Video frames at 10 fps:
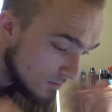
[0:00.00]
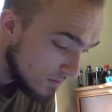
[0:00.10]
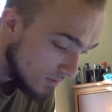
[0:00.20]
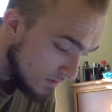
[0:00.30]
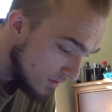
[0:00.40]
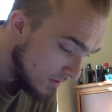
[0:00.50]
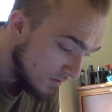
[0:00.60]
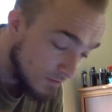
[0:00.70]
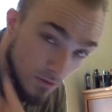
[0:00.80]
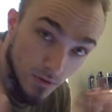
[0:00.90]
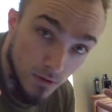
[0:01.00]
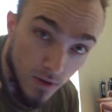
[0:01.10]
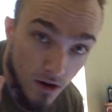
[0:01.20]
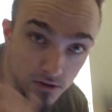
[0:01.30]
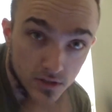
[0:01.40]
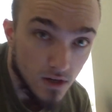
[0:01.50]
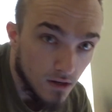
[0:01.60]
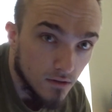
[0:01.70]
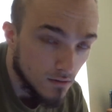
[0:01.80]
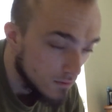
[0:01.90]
or do a new hairstyle.